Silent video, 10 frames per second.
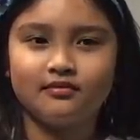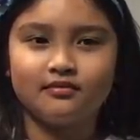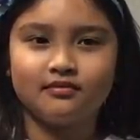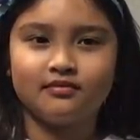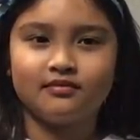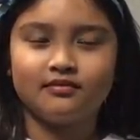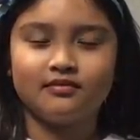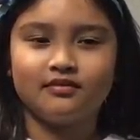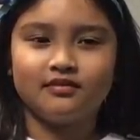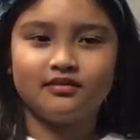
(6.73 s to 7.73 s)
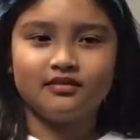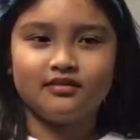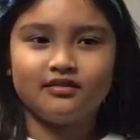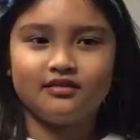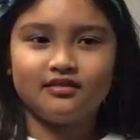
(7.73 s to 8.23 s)

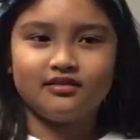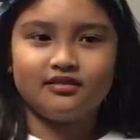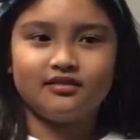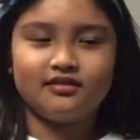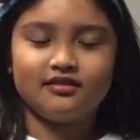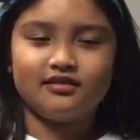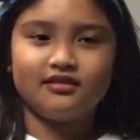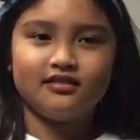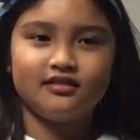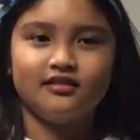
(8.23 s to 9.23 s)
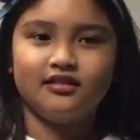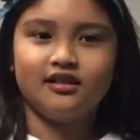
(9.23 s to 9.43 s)
[no speech]